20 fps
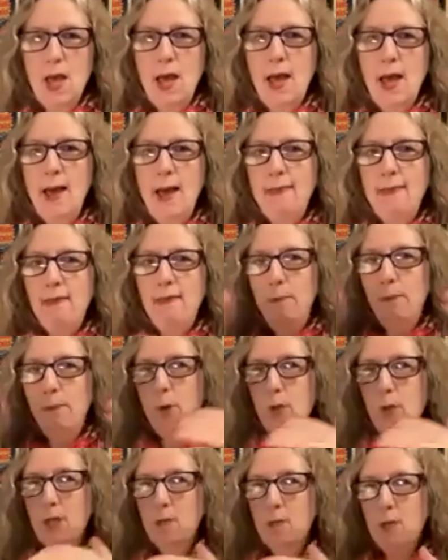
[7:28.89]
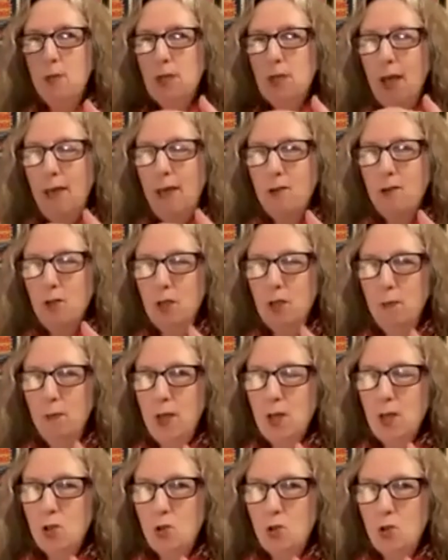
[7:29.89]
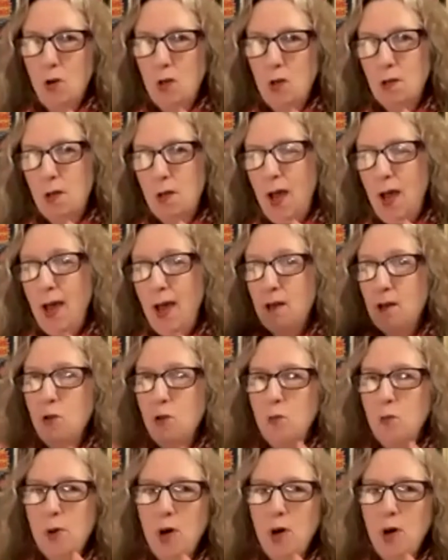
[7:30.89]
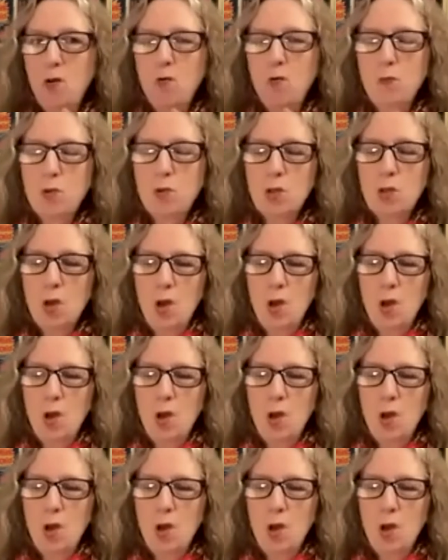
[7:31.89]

and then put them together to make short haiku poems.